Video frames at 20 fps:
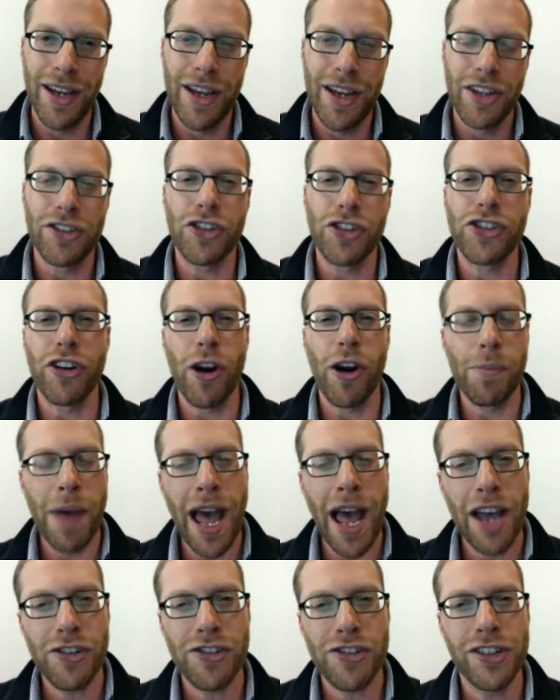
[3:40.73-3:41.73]
to share our
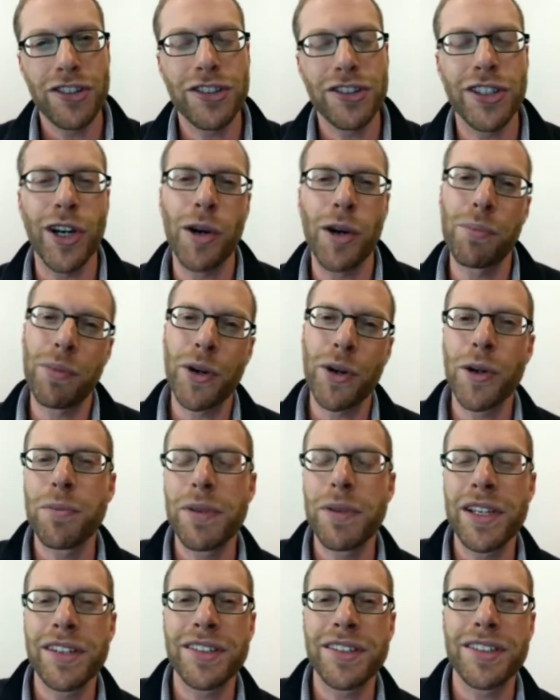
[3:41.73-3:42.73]
passions and our
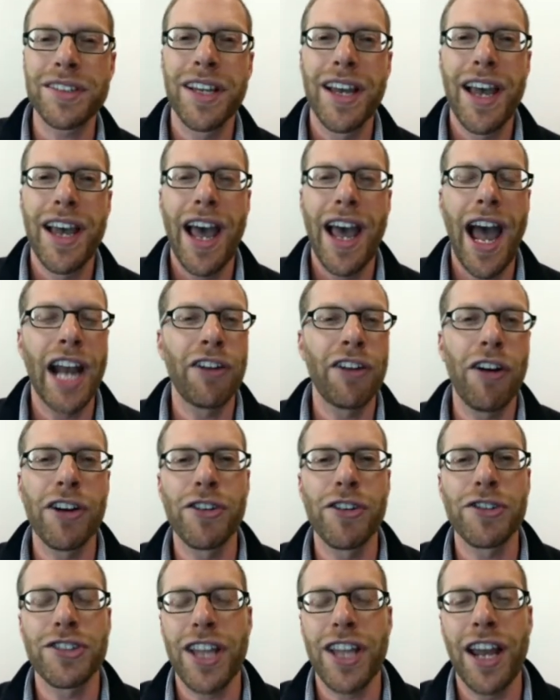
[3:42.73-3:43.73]
purpose and our
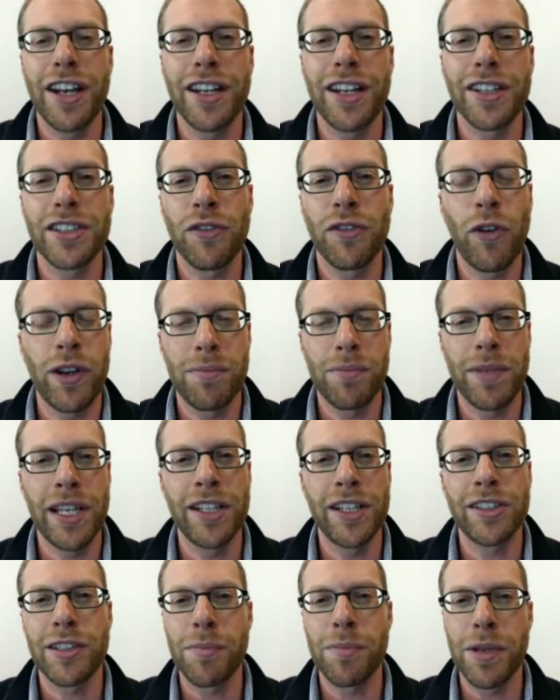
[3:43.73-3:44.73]
understandings of what it
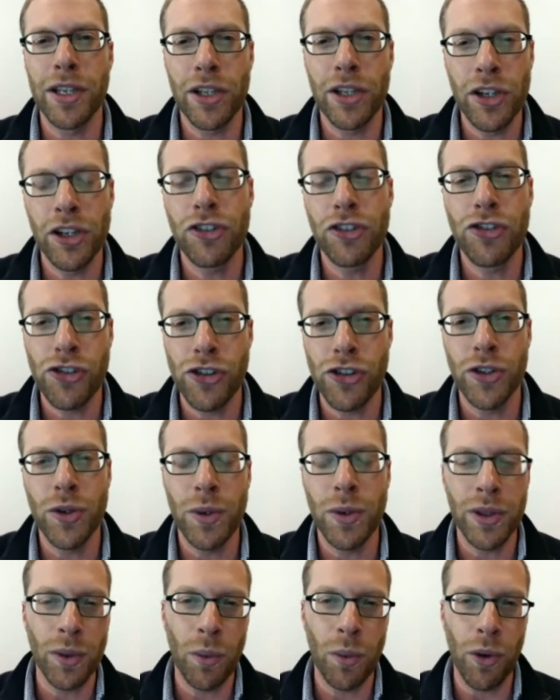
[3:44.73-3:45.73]
means to be a good Jew
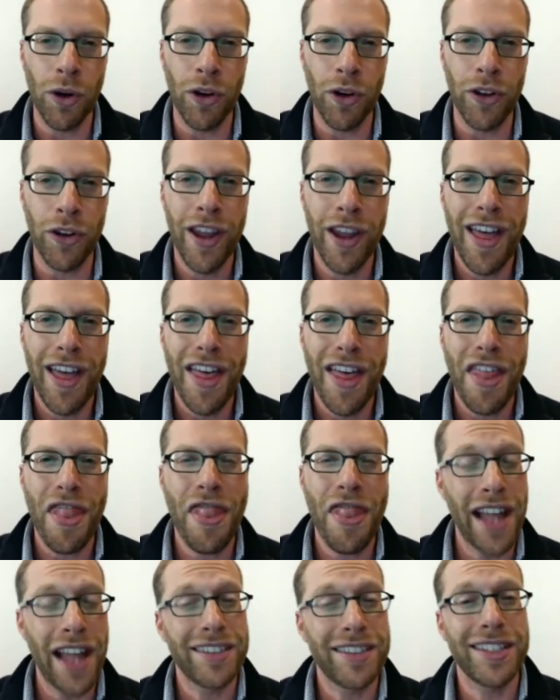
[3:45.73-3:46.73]
in the world.
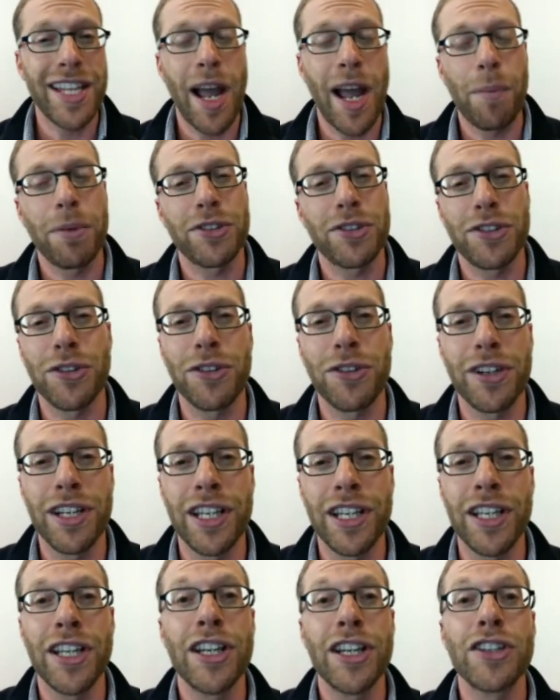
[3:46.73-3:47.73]
That's the
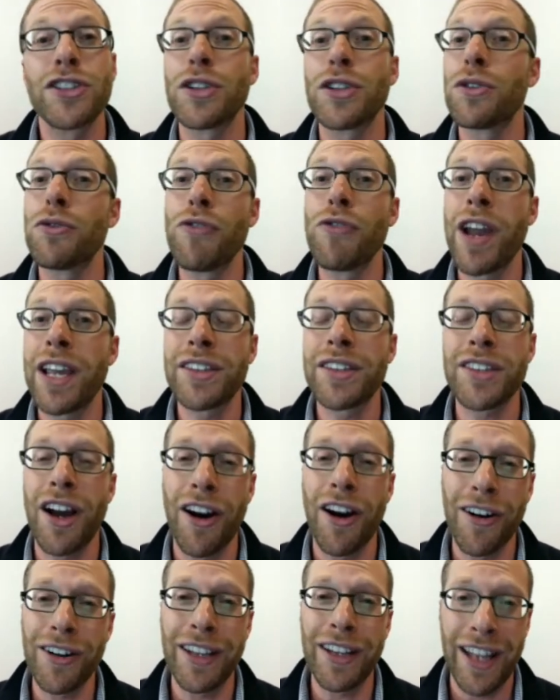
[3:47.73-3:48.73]
opportunity to raise
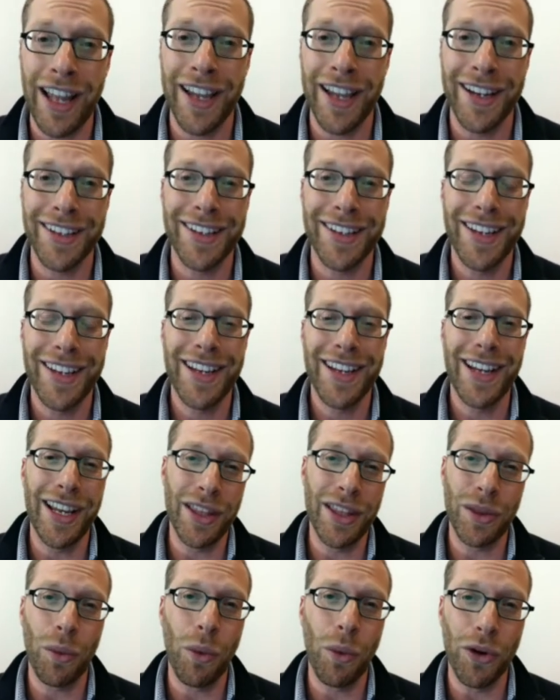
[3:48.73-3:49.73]
our light in
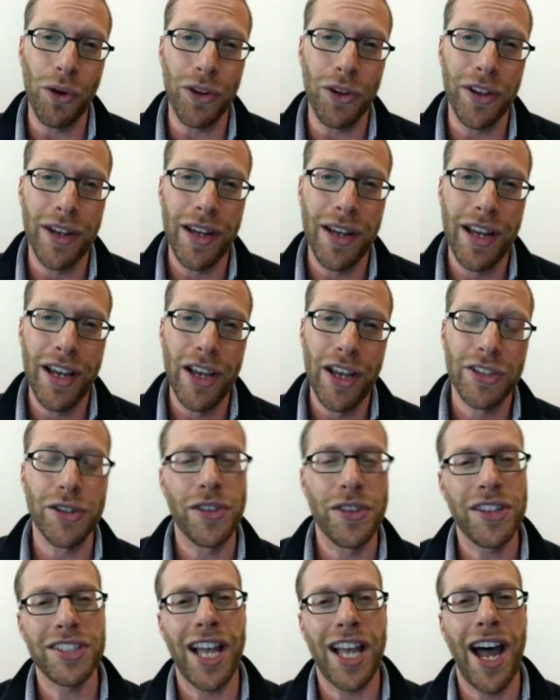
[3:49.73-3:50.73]
the world. So
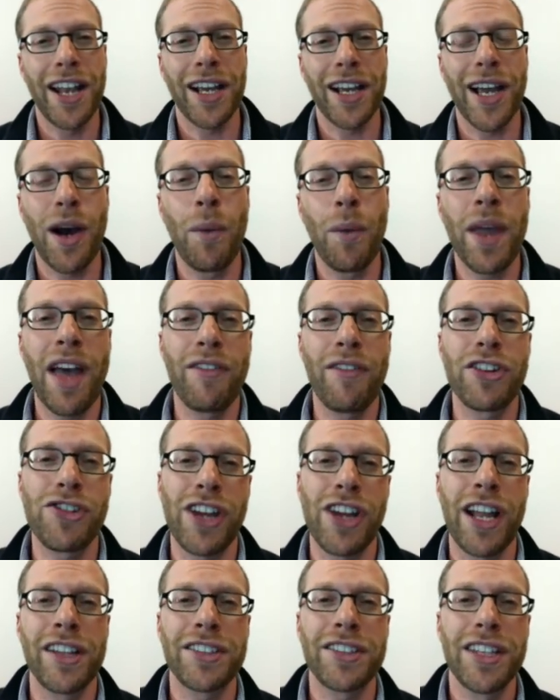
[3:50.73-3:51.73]
this Chanukah, we have a
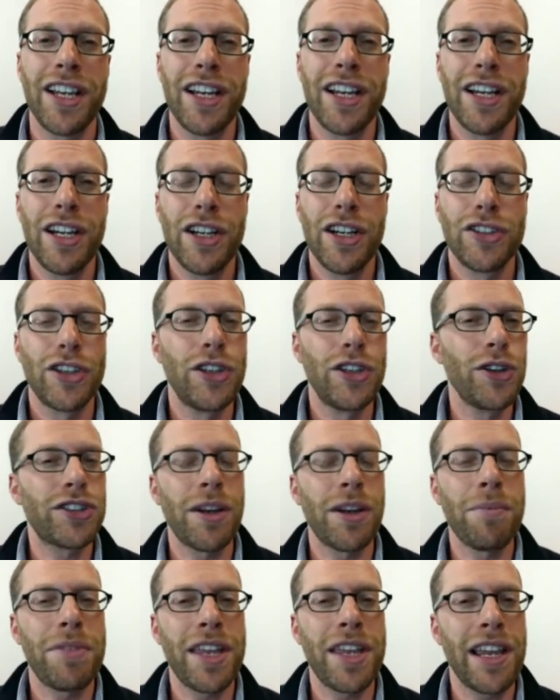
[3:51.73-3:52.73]
chance to do
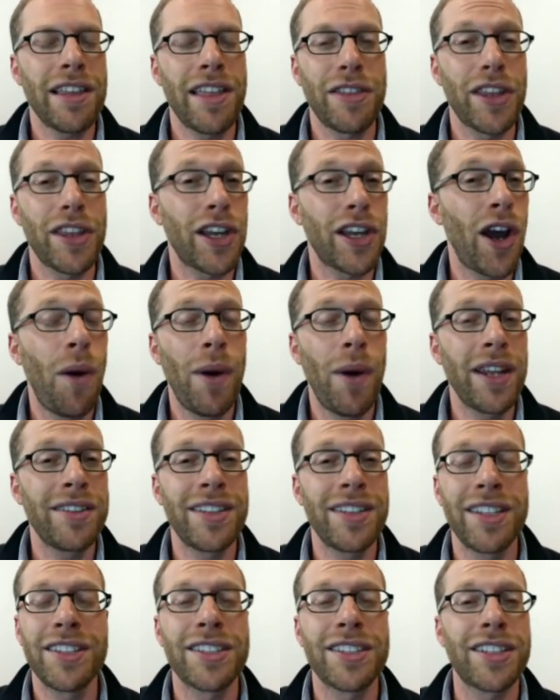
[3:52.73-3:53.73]
something that the Kohen
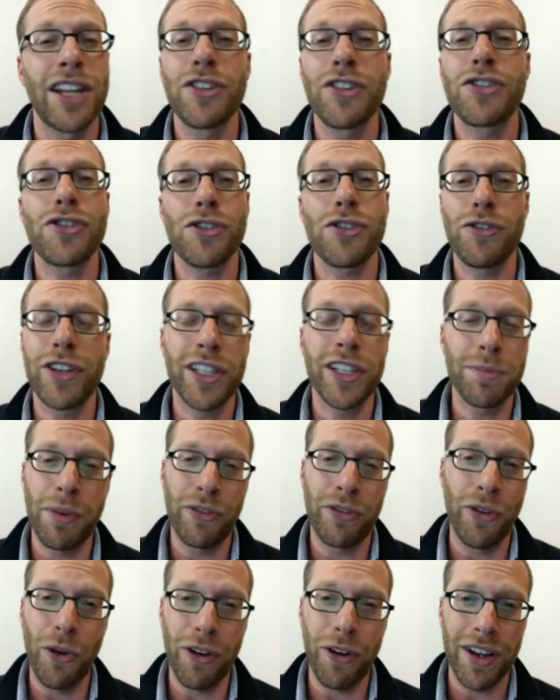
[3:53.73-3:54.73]
did centuries
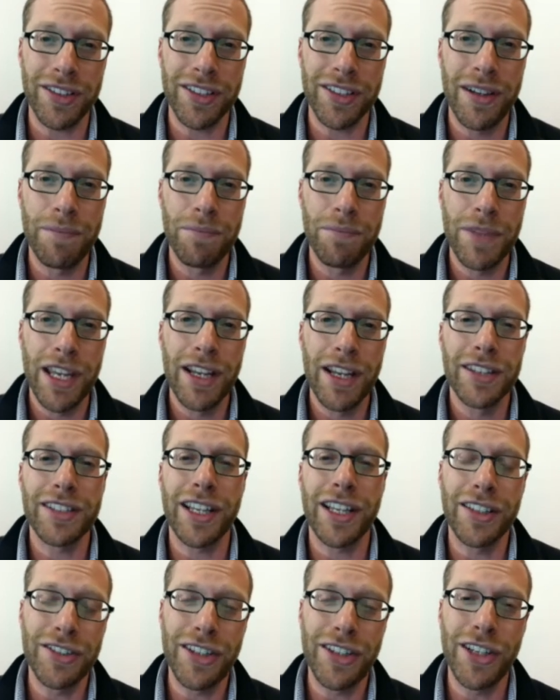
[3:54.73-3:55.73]
before us, to
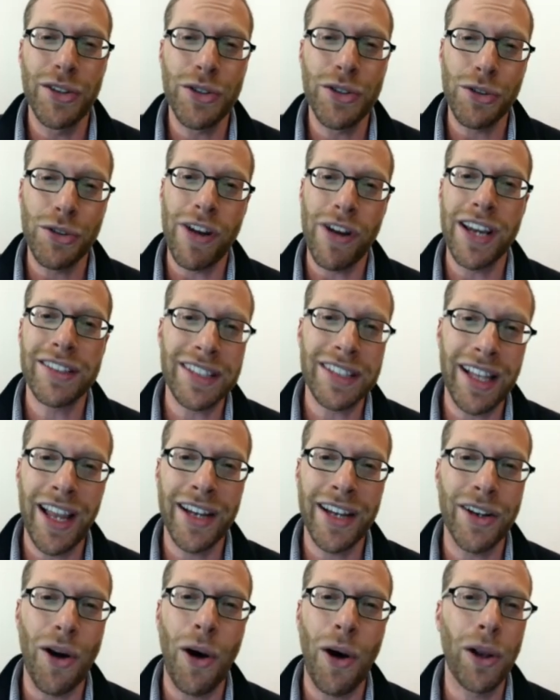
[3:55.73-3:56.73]
continue raise
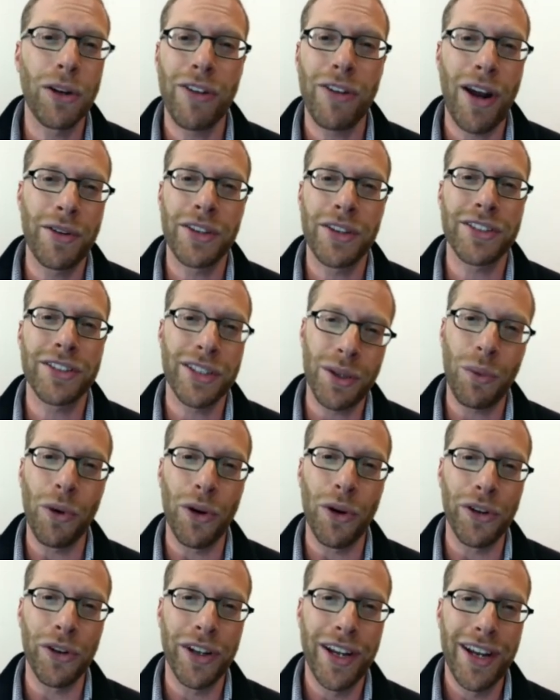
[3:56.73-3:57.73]
light all around us in the
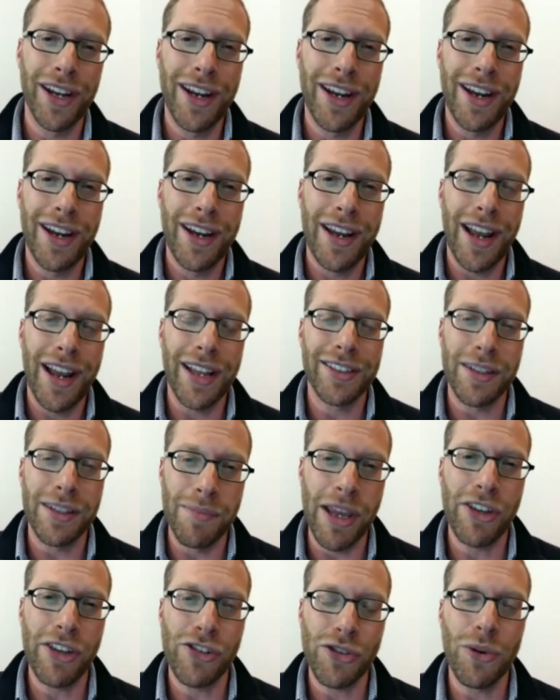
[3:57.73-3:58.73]
world, and to
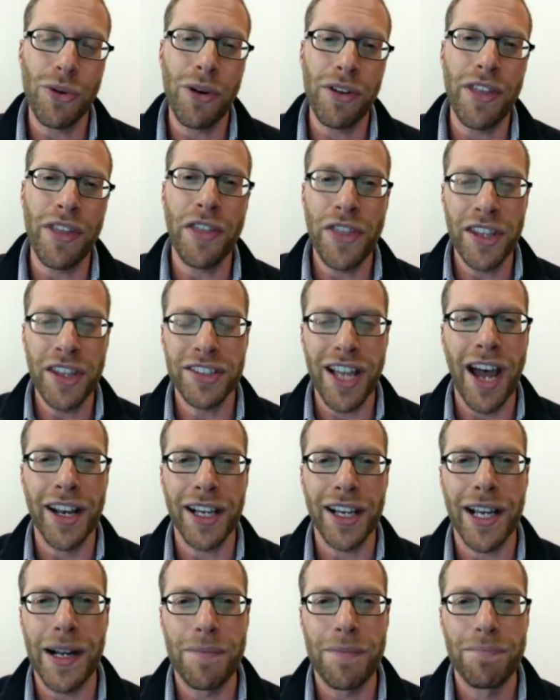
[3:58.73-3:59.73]
make sure that this
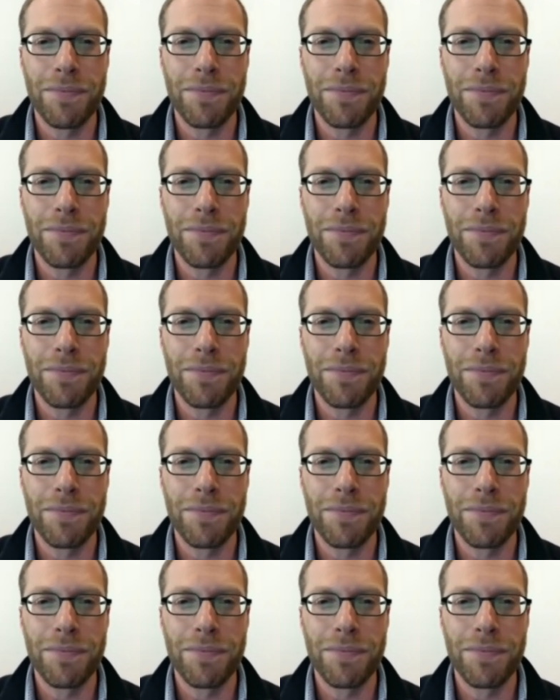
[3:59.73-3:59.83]
Chanukah,